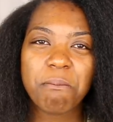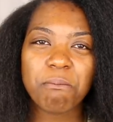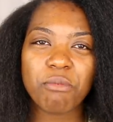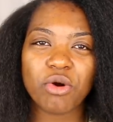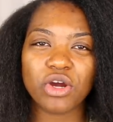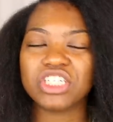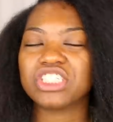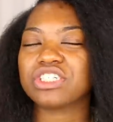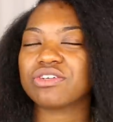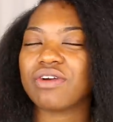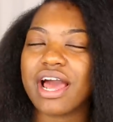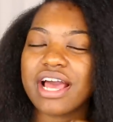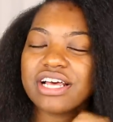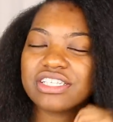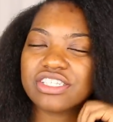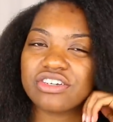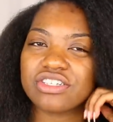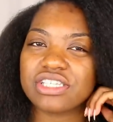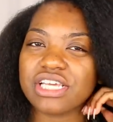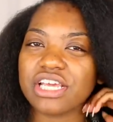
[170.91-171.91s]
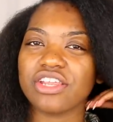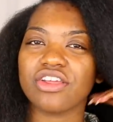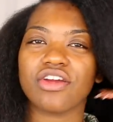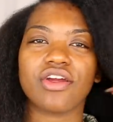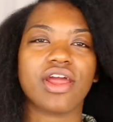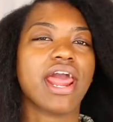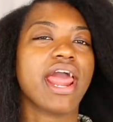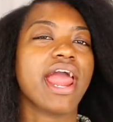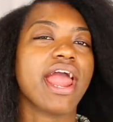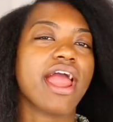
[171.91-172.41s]
moisturizers in
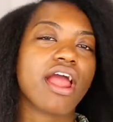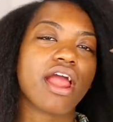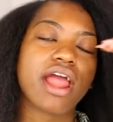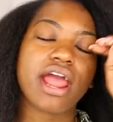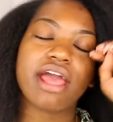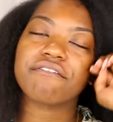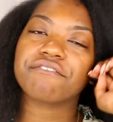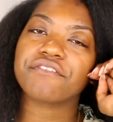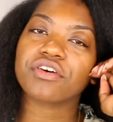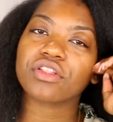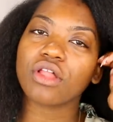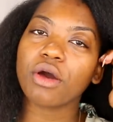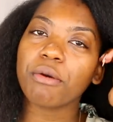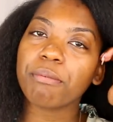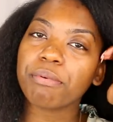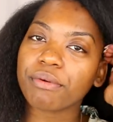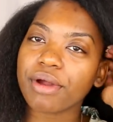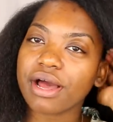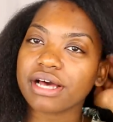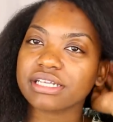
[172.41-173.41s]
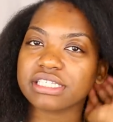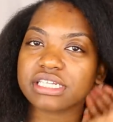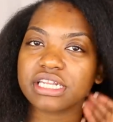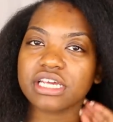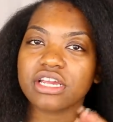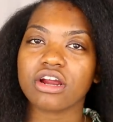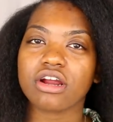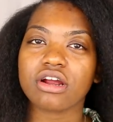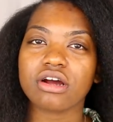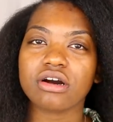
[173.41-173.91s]
your hair, and for low porosity
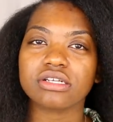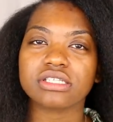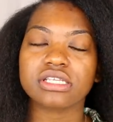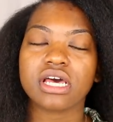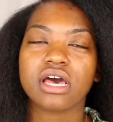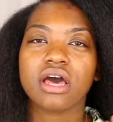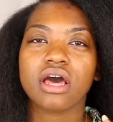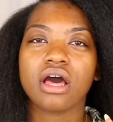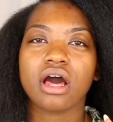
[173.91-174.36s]
girls,